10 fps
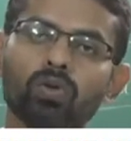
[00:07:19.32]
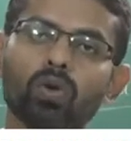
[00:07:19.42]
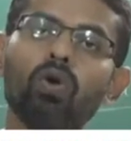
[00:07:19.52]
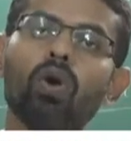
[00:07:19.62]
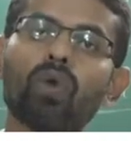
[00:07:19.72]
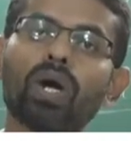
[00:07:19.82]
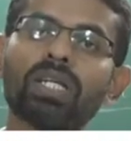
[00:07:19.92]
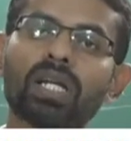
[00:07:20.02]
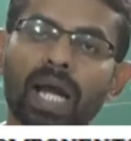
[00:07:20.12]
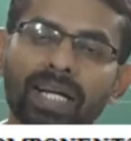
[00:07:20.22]
So for
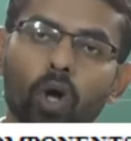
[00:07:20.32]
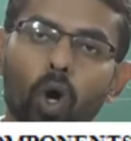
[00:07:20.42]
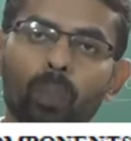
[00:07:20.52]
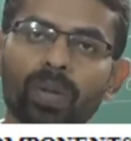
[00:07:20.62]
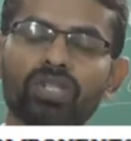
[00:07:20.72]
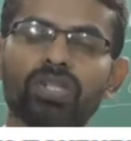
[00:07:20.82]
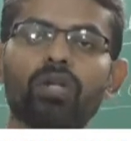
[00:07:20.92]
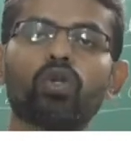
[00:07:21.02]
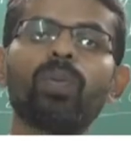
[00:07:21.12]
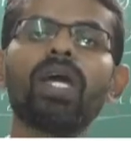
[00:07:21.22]
the right
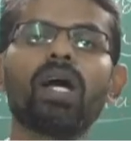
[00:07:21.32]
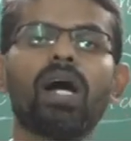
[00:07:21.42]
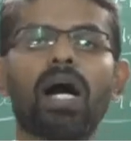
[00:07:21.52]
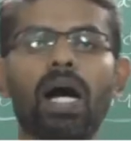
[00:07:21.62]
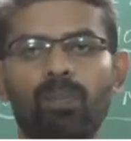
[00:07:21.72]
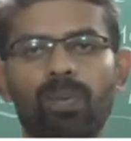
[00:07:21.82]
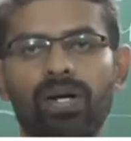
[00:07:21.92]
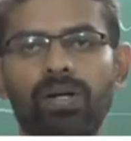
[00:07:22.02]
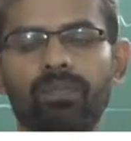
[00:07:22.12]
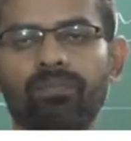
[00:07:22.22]
operation to be happened.